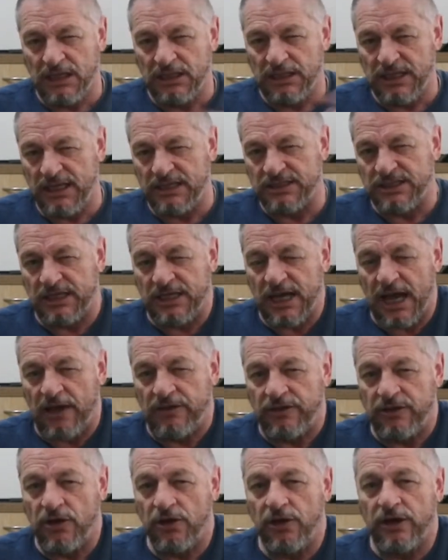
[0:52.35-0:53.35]
Years
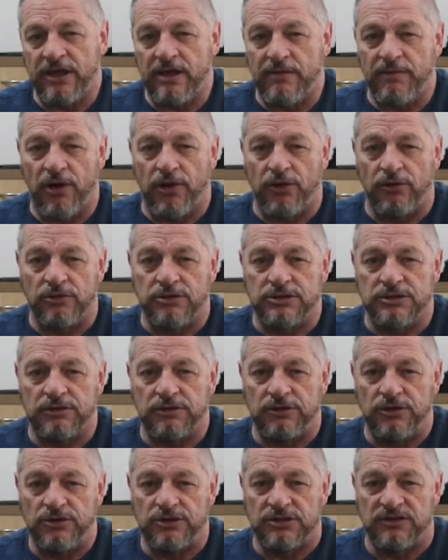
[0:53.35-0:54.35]
ago, the earlier
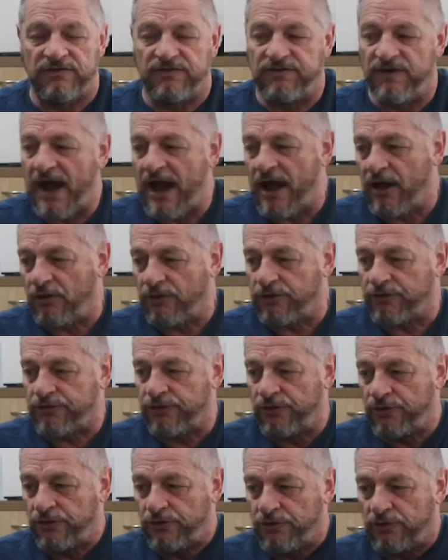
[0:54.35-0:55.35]
models used to fail
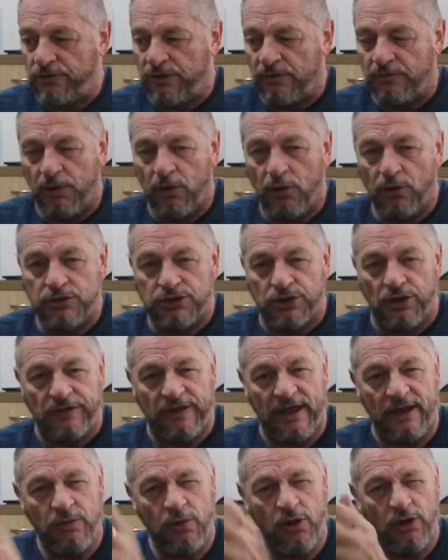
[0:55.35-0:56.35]
through the ball
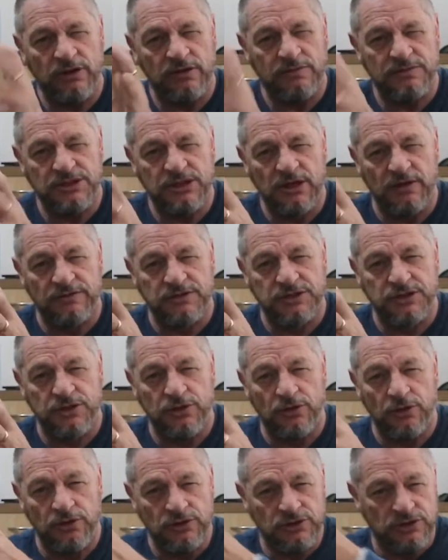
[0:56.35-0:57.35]
joint. They worked themselves
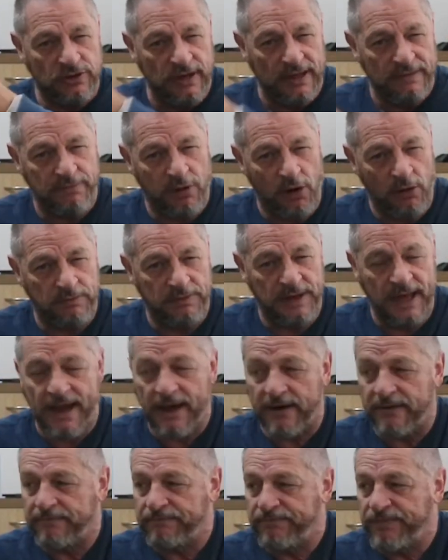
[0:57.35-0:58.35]
too loose or they popped
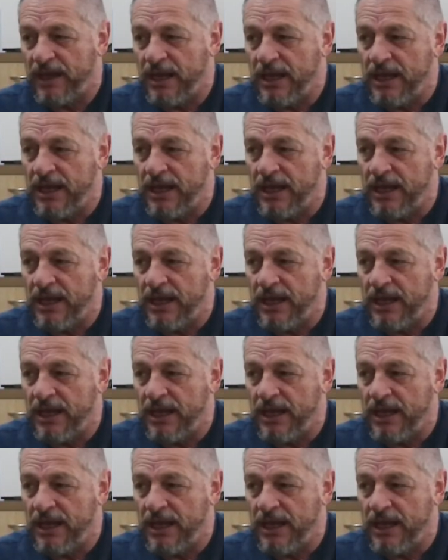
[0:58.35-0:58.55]
out.